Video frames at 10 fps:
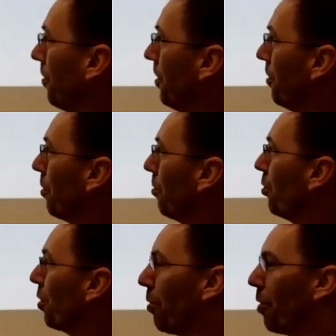you want to pull
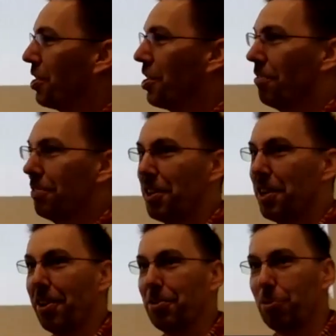your protein off of
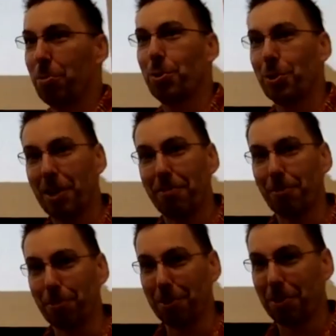there, you will pull it off
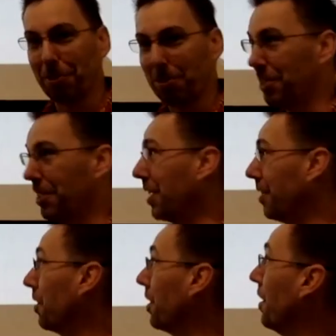really
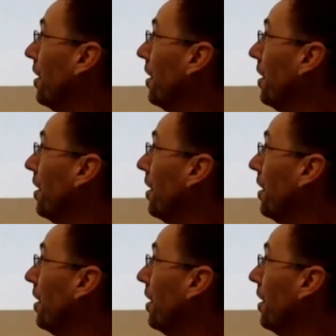tightly,